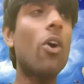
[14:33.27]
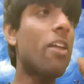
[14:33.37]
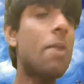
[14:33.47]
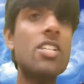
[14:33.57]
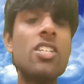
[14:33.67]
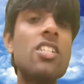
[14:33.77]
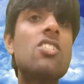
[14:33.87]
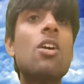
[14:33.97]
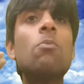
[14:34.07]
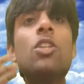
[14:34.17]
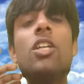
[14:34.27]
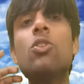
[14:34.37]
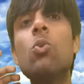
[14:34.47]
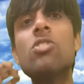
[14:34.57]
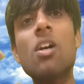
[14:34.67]
imagining something
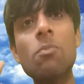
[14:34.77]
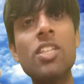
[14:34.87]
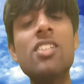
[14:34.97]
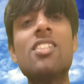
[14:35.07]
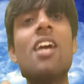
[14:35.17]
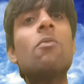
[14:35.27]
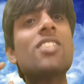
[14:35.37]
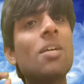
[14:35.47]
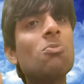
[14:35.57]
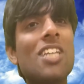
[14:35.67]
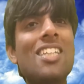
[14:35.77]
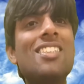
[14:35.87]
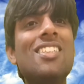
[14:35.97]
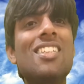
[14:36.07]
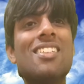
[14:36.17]
through something some
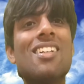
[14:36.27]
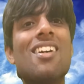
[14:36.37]
senses,